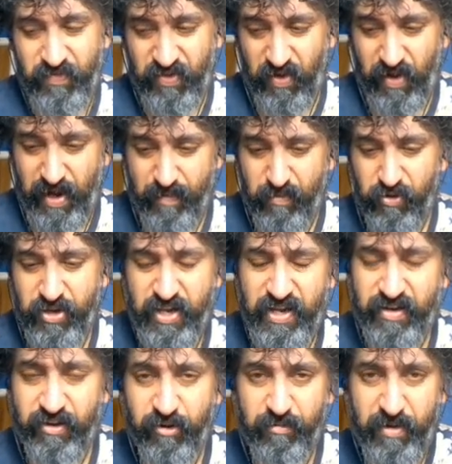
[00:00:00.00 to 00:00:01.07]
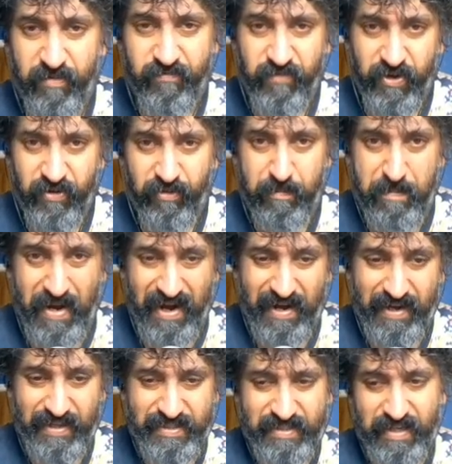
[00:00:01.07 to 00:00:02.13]
So I'm looking a little bit further
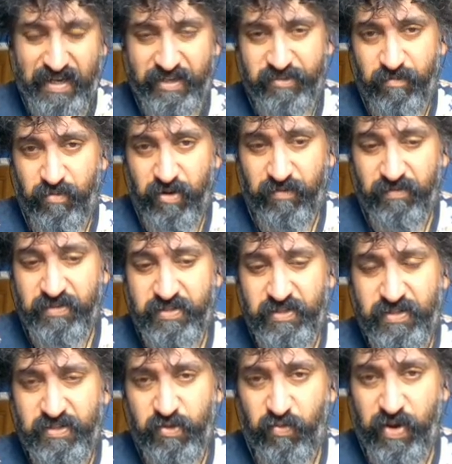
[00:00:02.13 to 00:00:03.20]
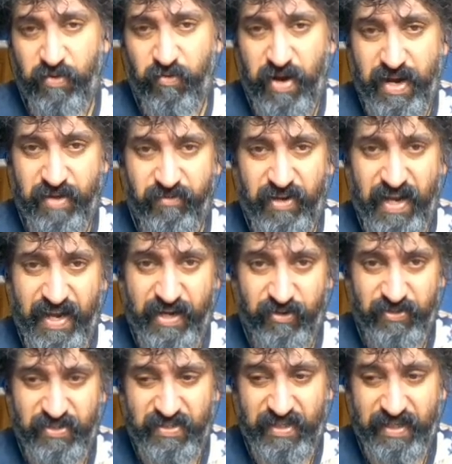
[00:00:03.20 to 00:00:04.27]
past Clash of Provinces to when Reign of
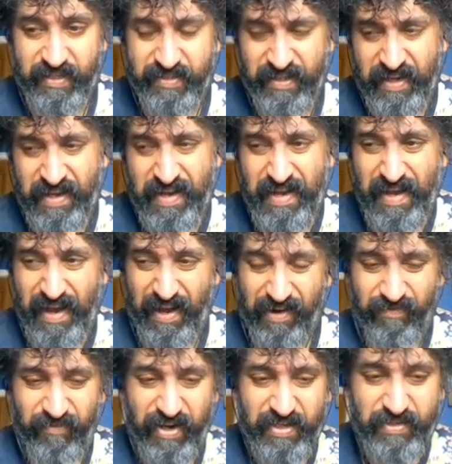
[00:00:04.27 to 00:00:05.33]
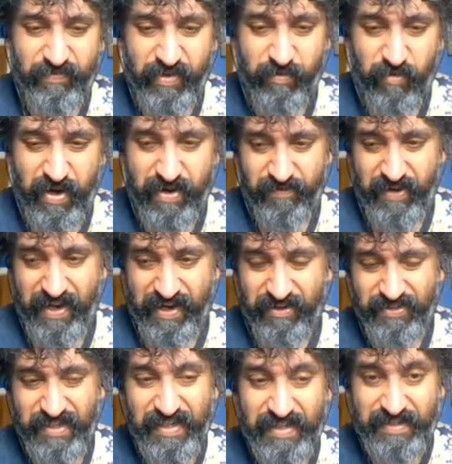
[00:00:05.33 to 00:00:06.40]
Chaos starts. And effectively, Reign of
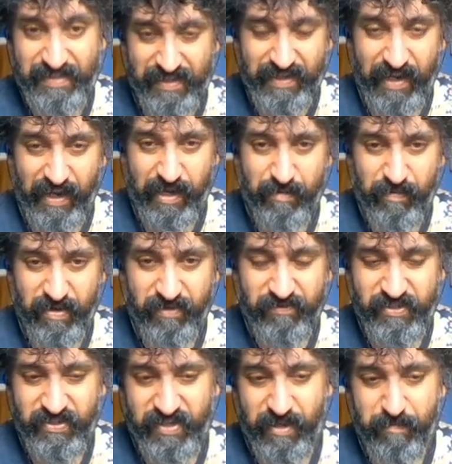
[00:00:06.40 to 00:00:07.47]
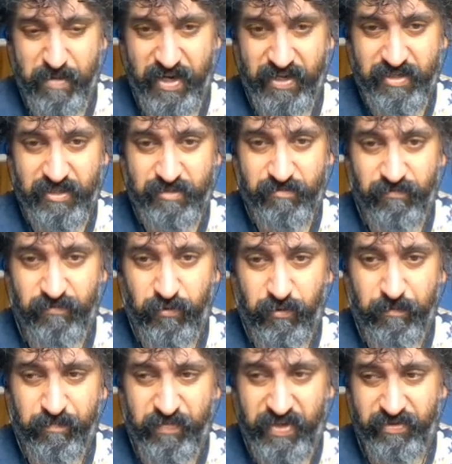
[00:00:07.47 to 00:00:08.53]
Chaos is the game. I've said that many times
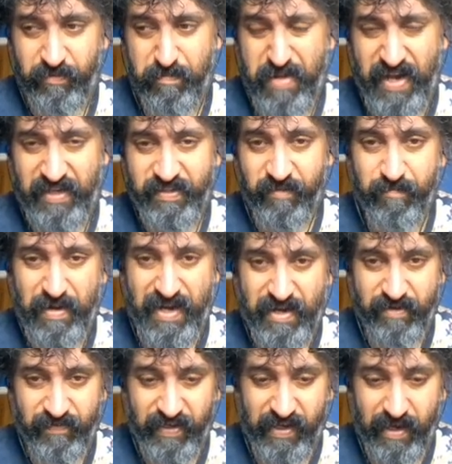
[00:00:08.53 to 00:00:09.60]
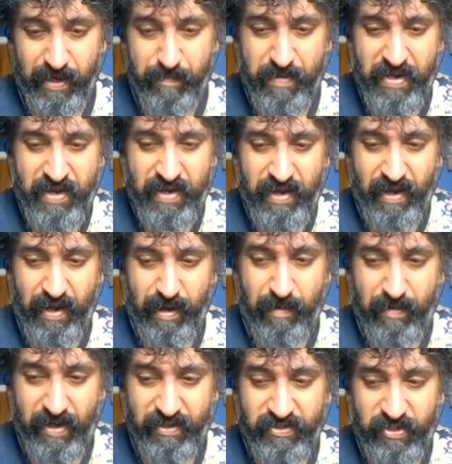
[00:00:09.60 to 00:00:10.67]
before. It's a massive part of the game.
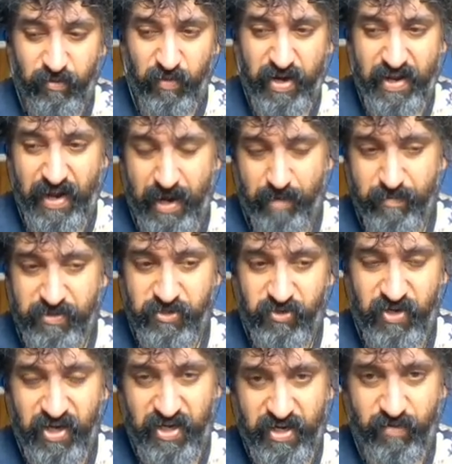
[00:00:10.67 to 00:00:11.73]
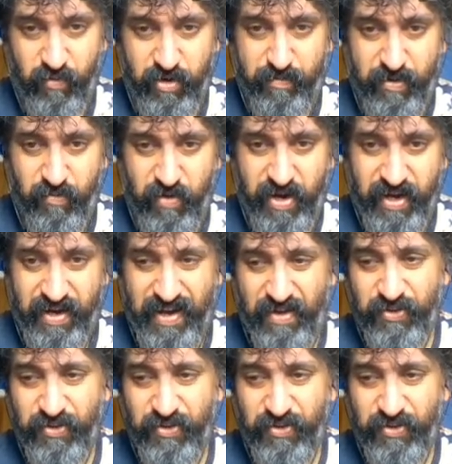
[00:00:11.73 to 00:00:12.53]
Uh, and so when it happens, you kind of want to be ready.